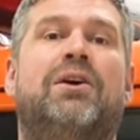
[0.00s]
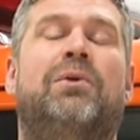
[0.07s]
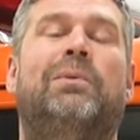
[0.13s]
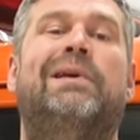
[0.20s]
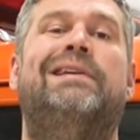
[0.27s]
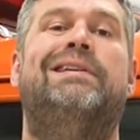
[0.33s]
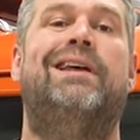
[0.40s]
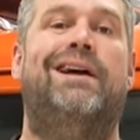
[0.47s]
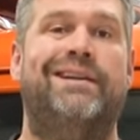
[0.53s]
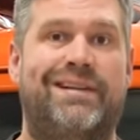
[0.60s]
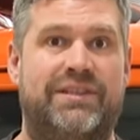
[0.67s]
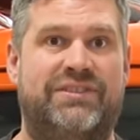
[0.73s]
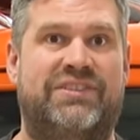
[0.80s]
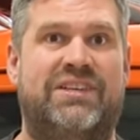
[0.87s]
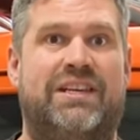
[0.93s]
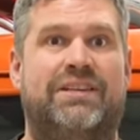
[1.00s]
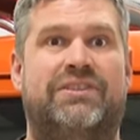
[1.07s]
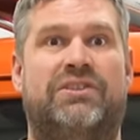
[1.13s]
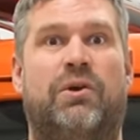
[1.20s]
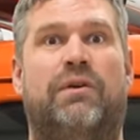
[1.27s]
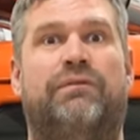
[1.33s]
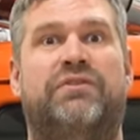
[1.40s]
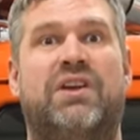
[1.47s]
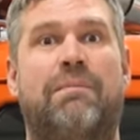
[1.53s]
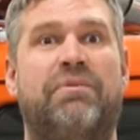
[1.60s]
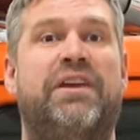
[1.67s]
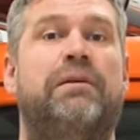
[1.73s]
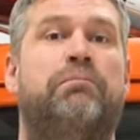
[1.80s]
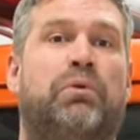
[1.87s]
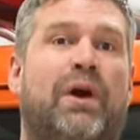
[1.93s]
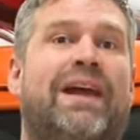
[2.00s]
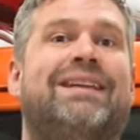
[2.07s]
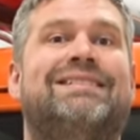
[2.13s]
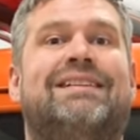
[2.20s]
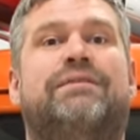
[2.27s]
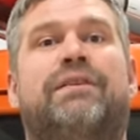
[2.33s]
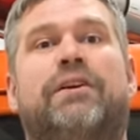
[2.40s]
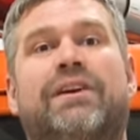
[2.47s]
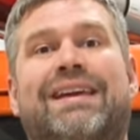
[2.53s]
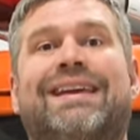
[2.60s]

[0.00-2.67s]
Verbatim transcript: redundancies. So if something breaks, it's very